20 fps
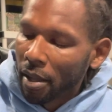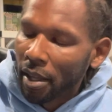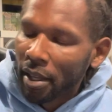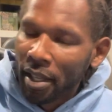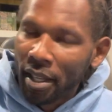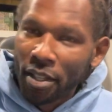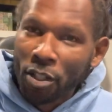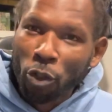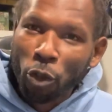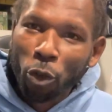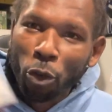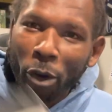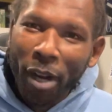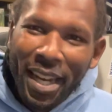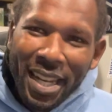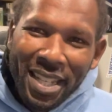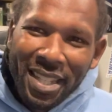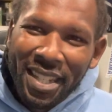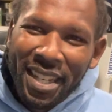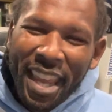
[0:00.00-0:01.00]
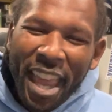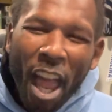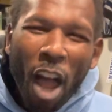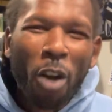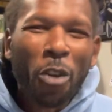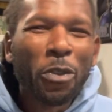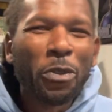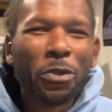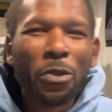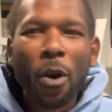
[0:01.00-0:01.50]
it's crazy how
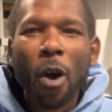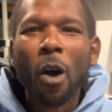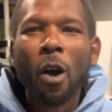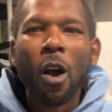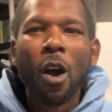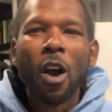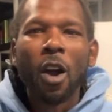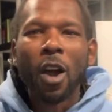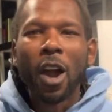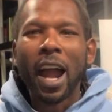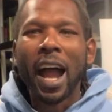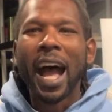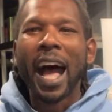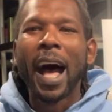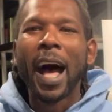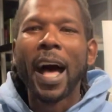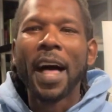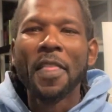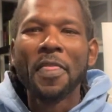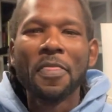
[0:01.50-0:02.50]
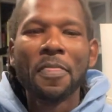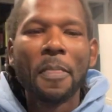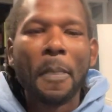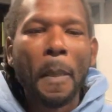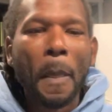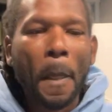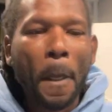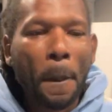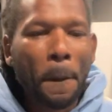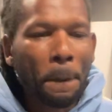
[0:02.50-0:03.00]
far I
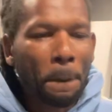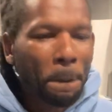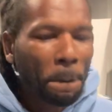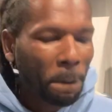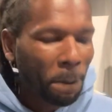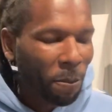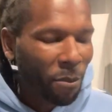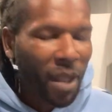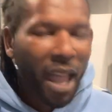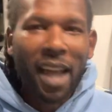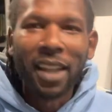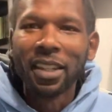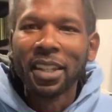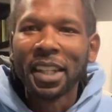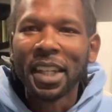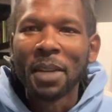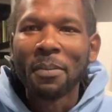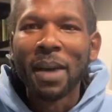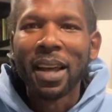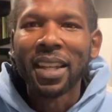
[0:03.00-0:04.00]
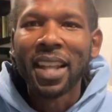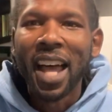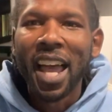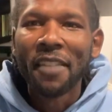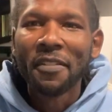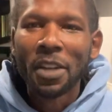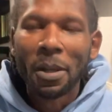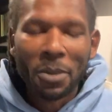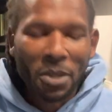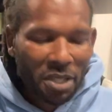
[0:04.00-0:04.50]
look at my
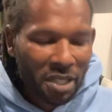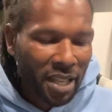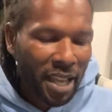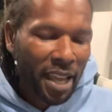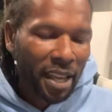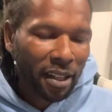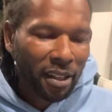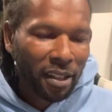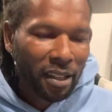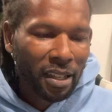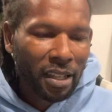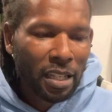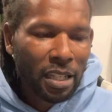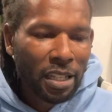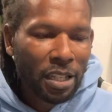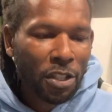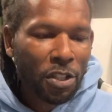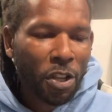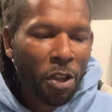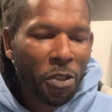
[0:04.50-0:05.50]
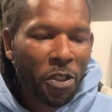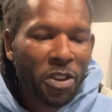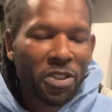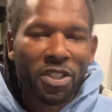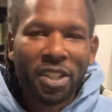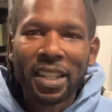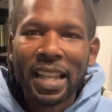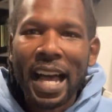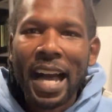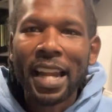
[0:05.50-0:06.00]
life, and I'm just like, you know, there's
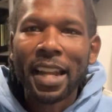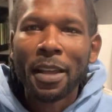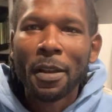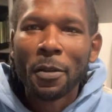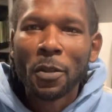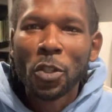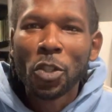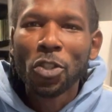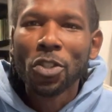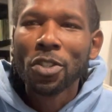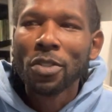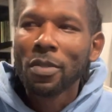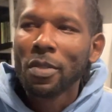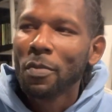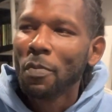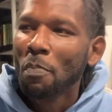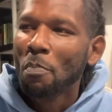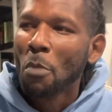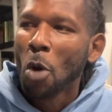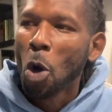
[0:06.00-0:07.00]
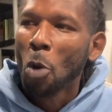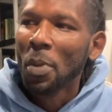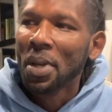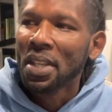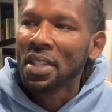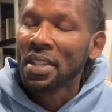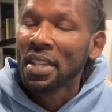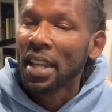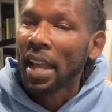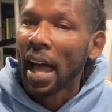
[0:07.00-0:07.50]
a lot of
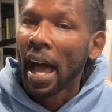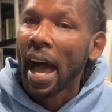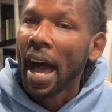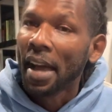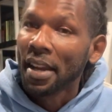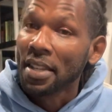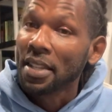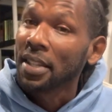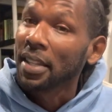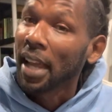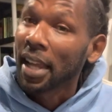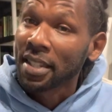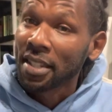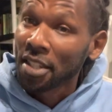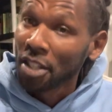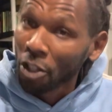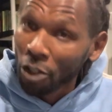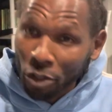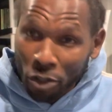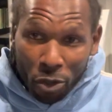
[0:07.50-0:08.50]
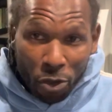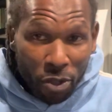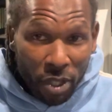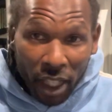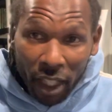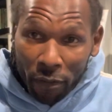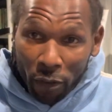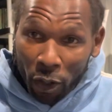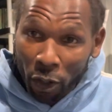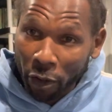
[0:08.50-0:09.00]
moments that I still do
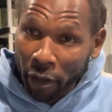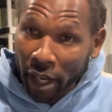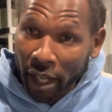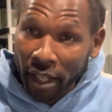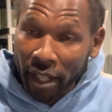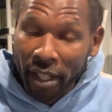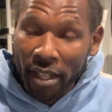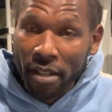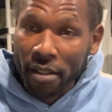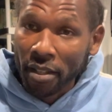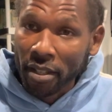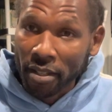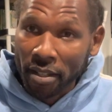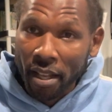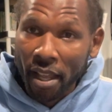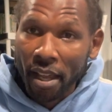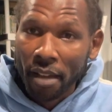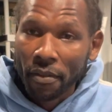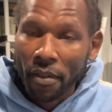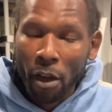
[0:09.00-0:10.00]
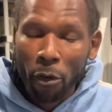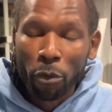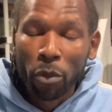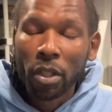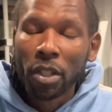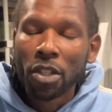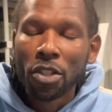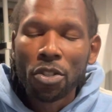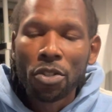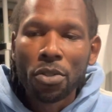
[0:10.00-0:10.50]
take for granted in this life. I
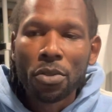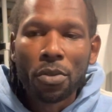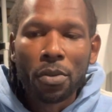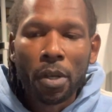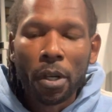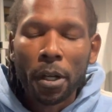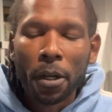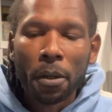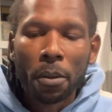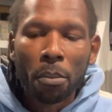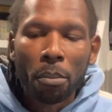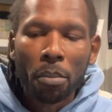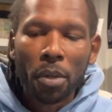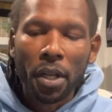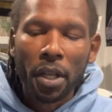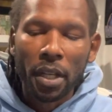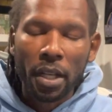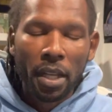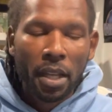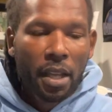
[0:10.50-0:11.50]
really do. But